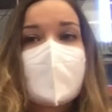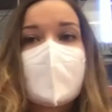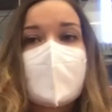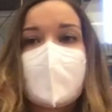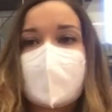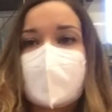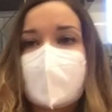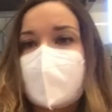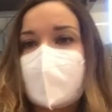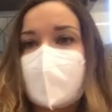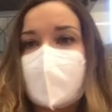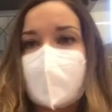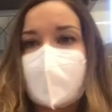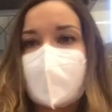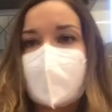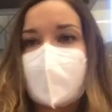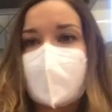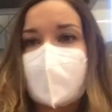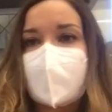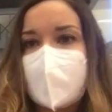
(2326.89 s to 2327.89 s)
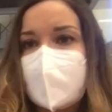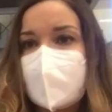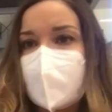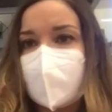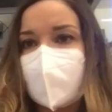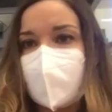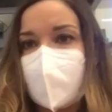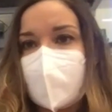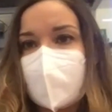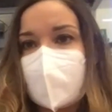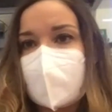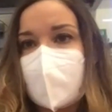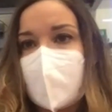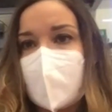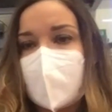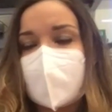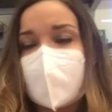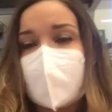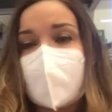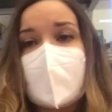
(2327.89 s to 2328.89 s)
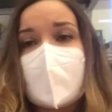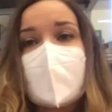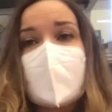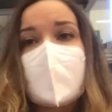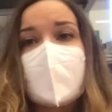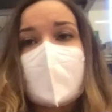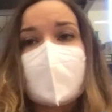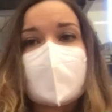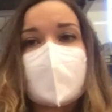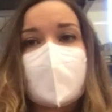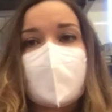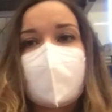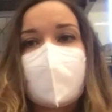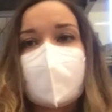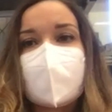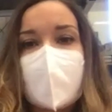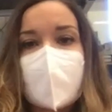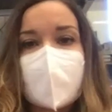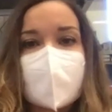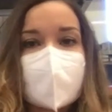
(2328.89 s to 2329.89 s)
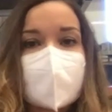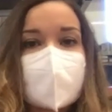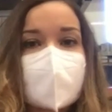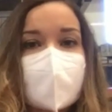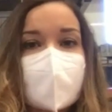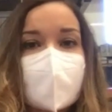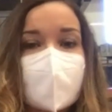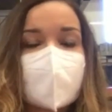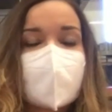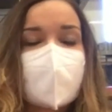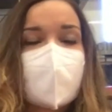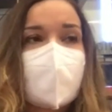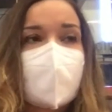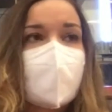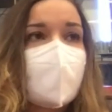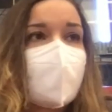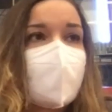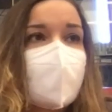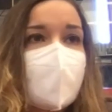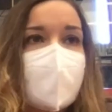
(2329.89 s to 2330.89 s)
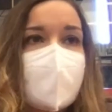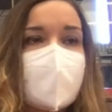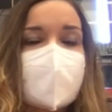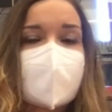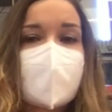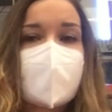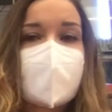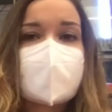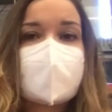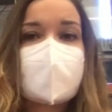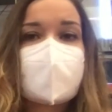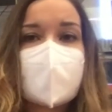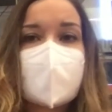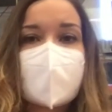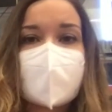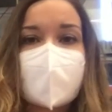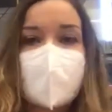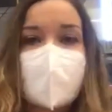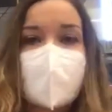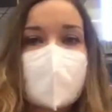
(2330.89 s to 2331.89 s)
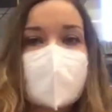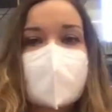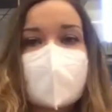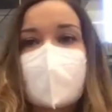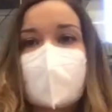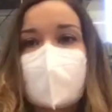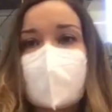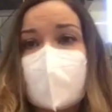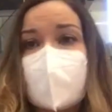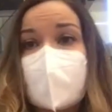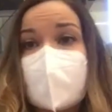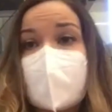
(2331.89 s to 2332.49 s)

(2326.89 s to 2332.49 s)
really available to everybody a few decades ago were as big as a room.